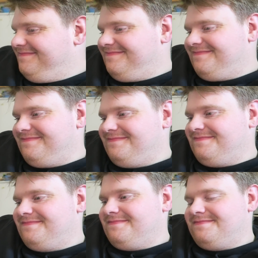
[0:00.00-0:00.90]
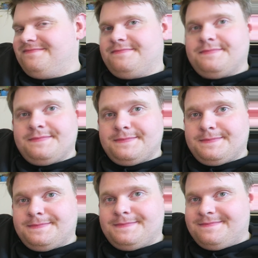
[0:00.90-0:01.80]

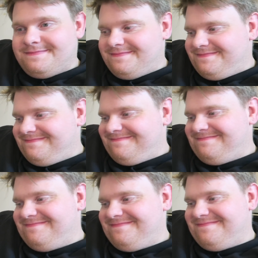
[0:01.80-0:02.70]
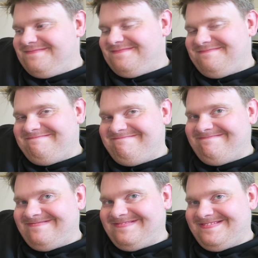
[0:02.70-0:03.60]

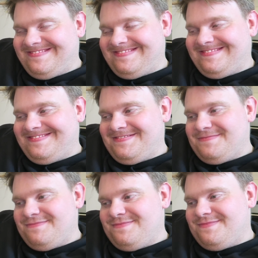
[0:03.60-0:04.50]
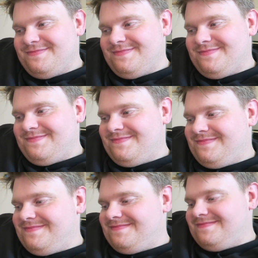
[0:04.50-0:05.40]

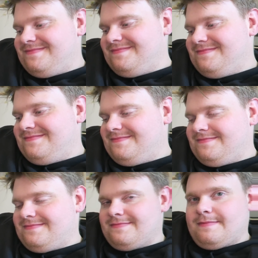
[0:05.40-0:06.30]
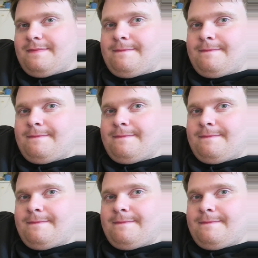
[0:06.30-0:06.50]
This person isn't speaking.